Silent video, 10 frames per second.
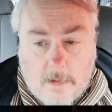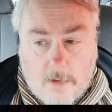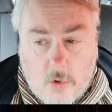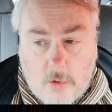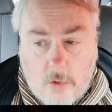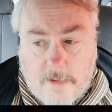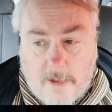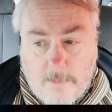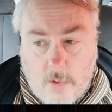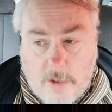Could
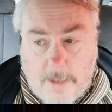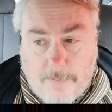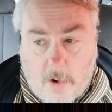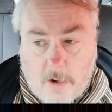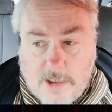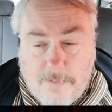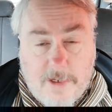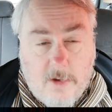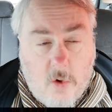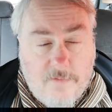the monkeypox
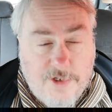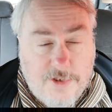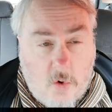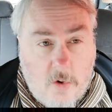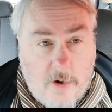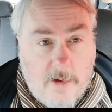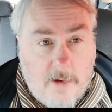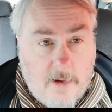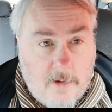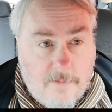be a cover story
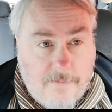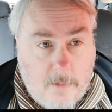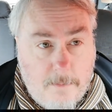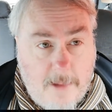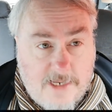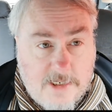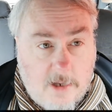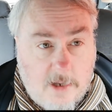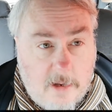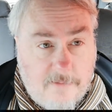for mass
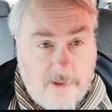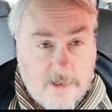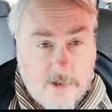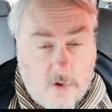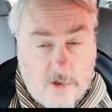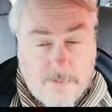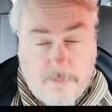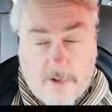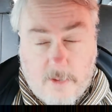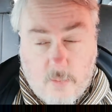side effects caused
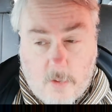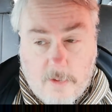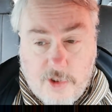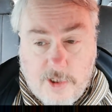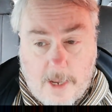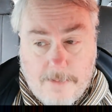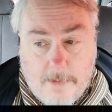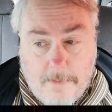by the Rona jab?